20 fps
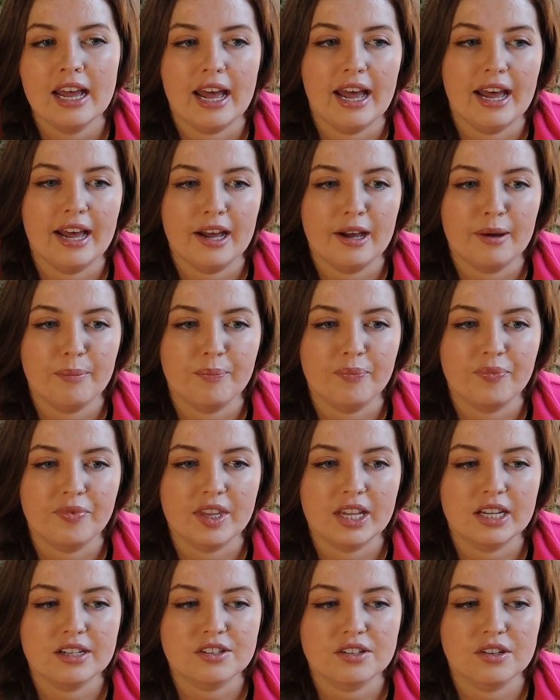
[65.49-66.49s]

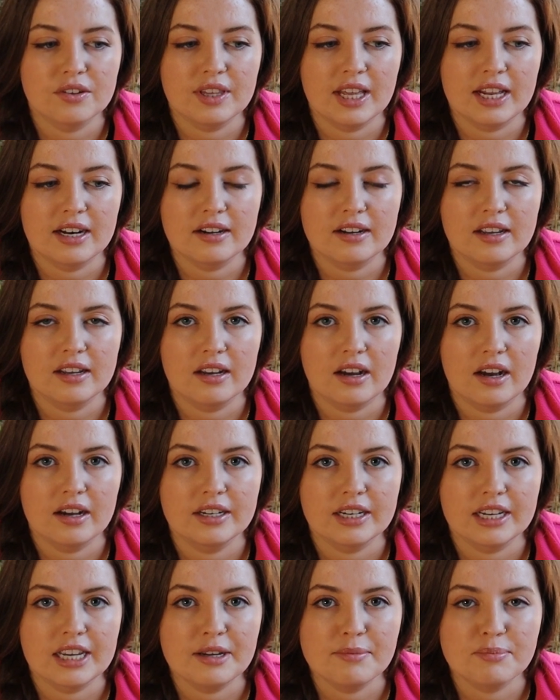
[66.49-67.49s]
so that I can
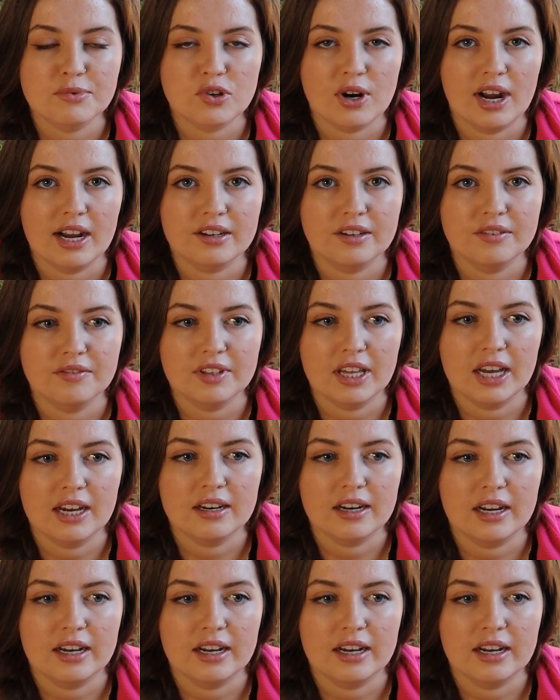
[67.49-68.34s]
kind of keep track of that.